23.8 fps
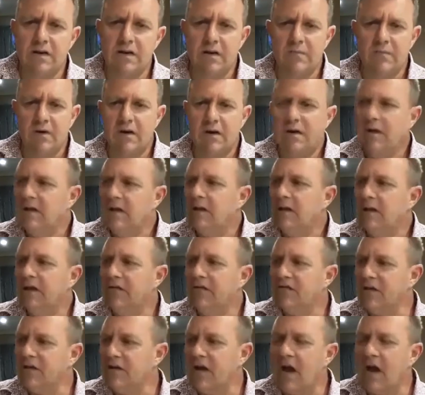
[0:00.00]
I mean, if
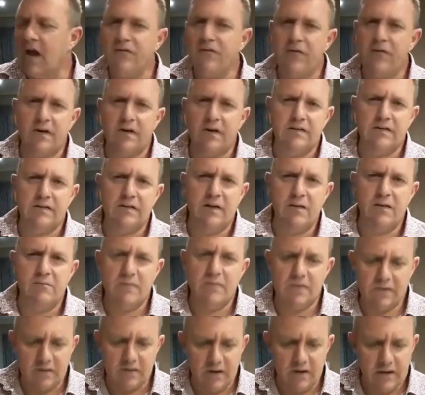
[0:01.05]
South Africa's number
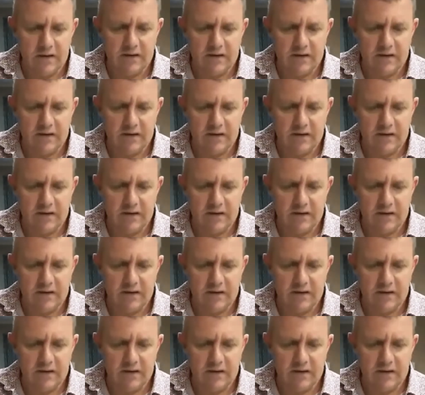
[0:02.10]
suddenly